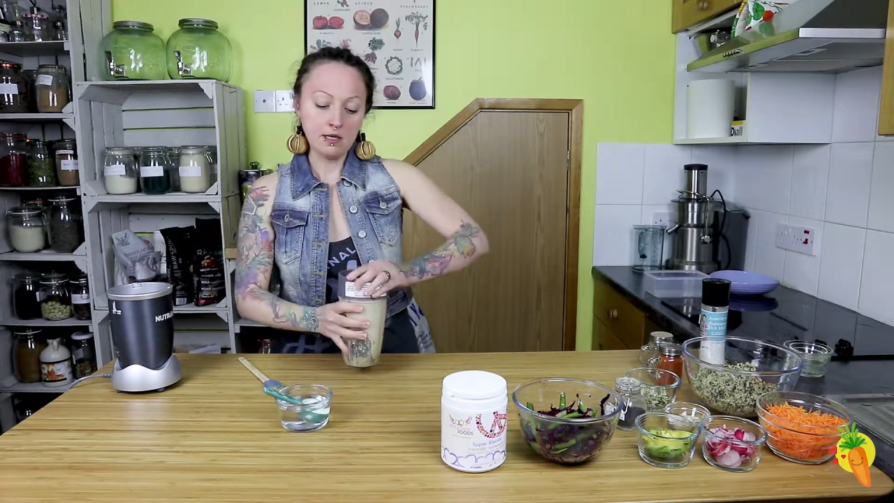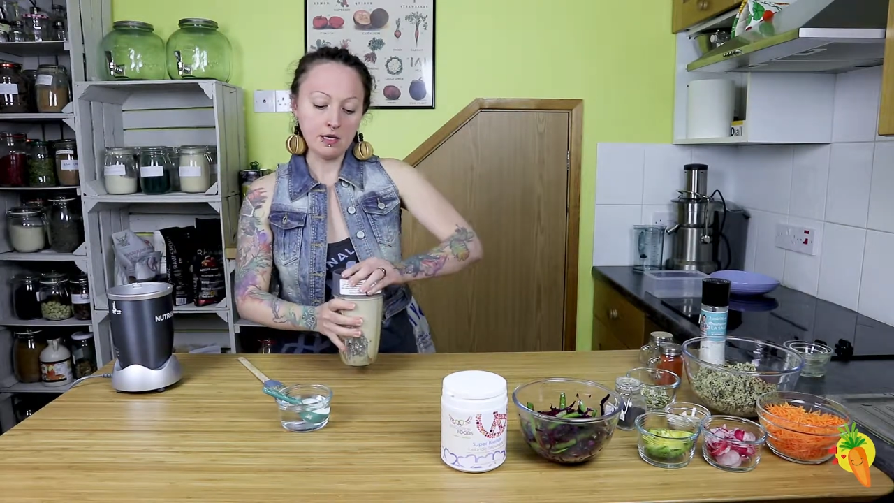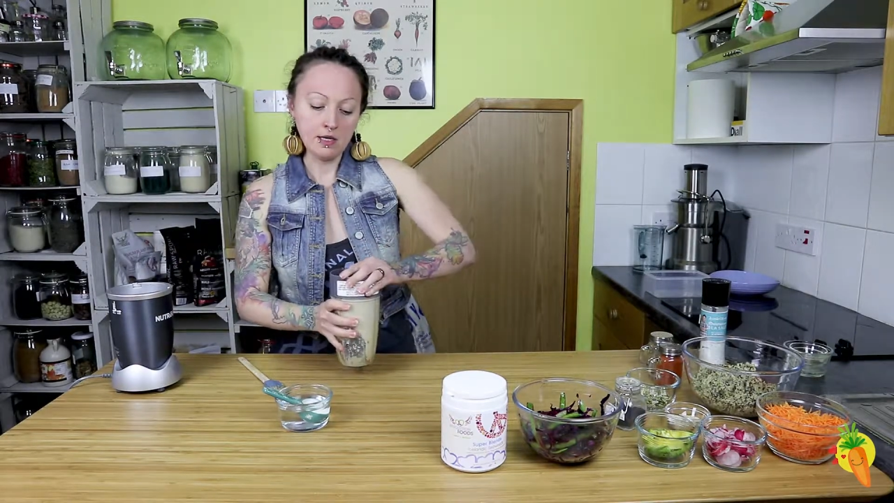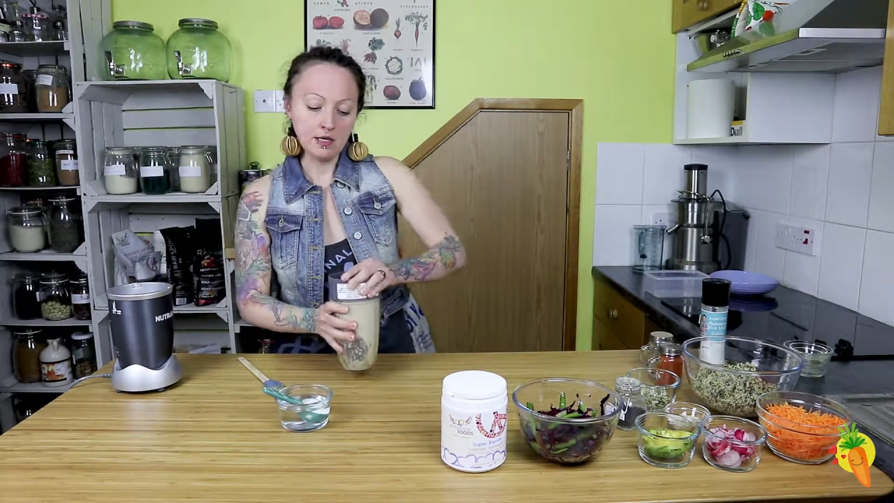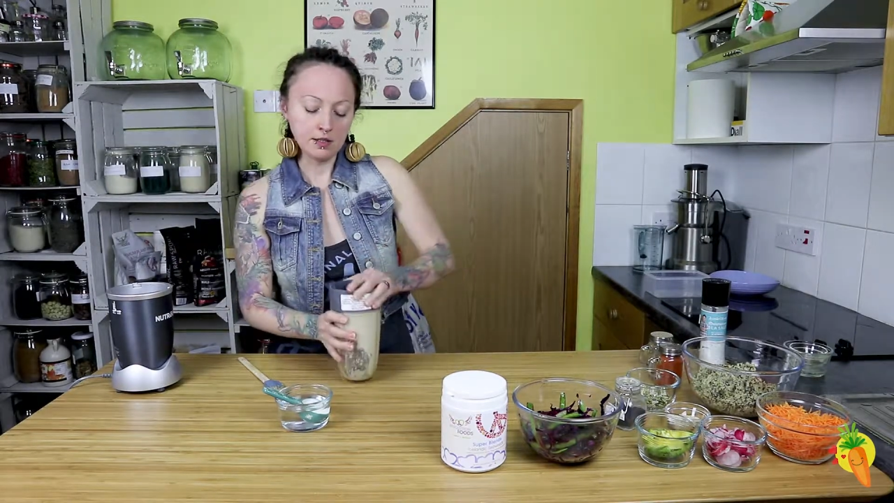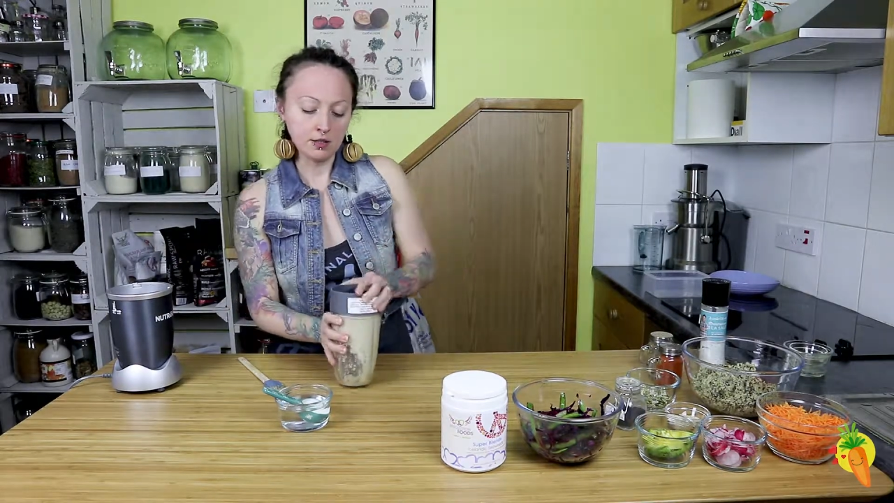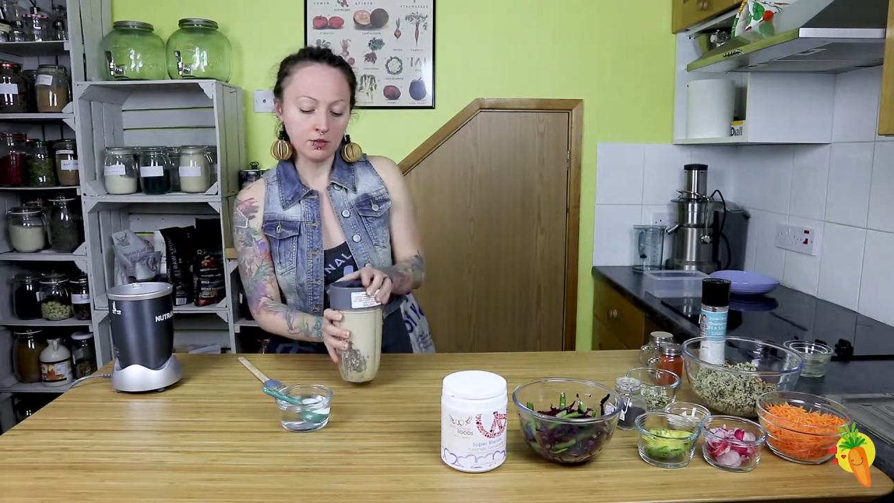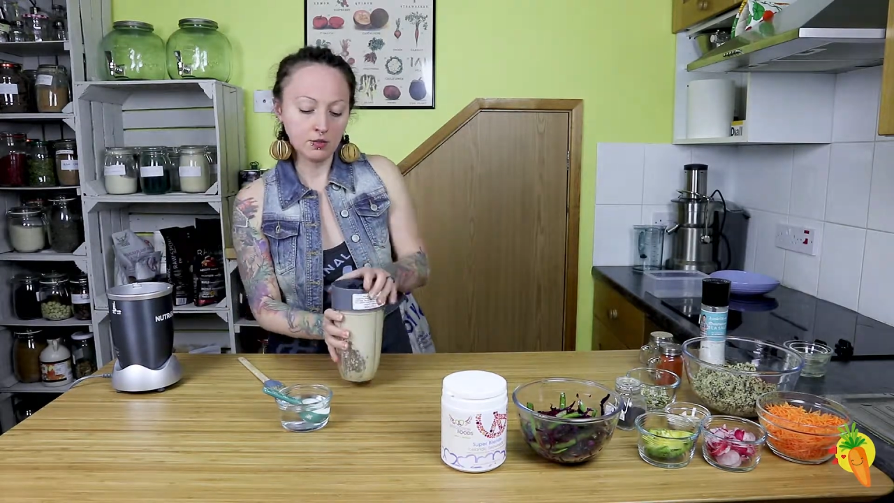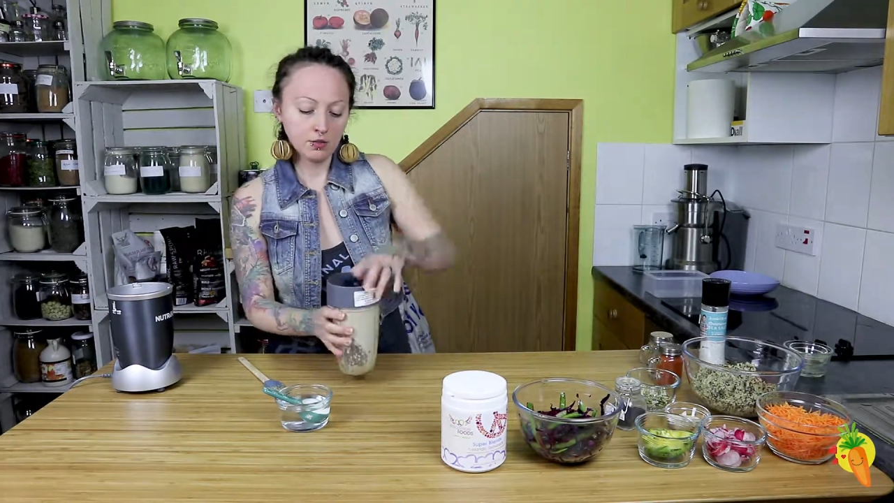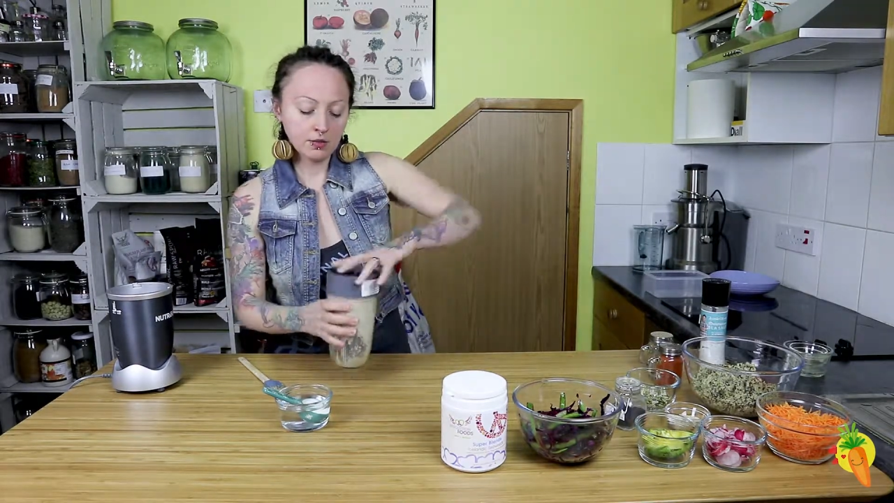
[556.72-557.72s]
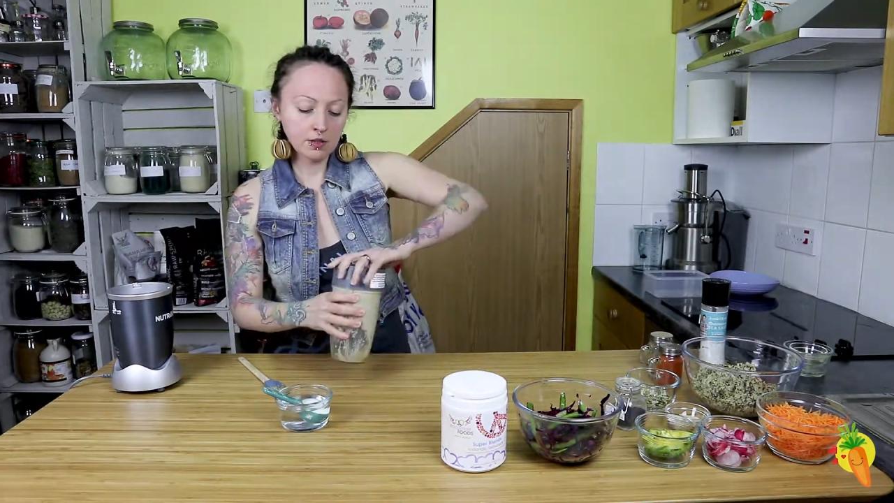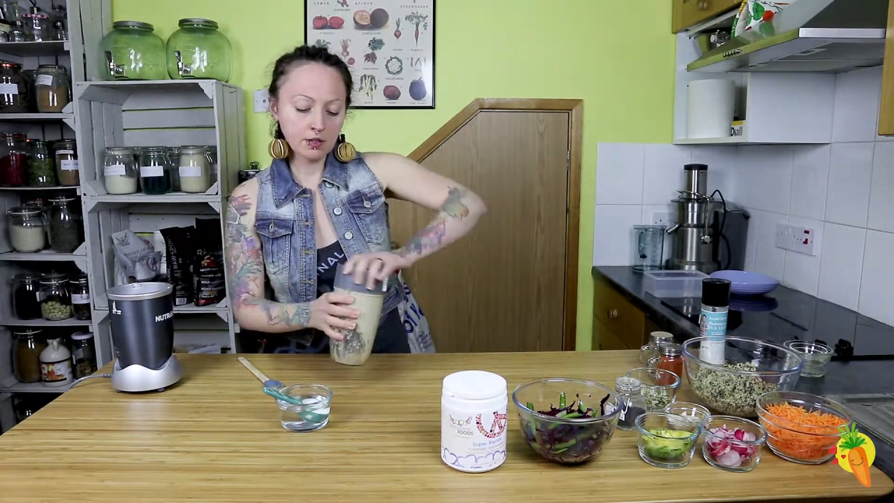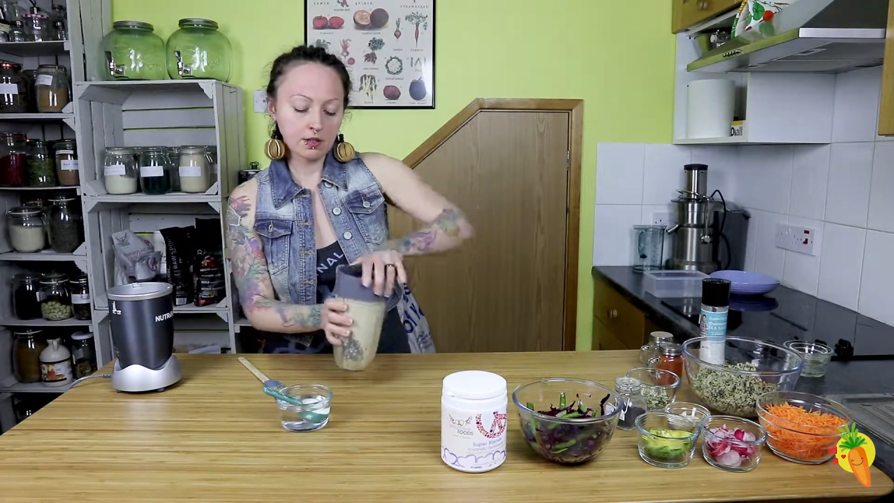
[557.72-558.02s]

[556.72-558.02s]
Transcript: And it looks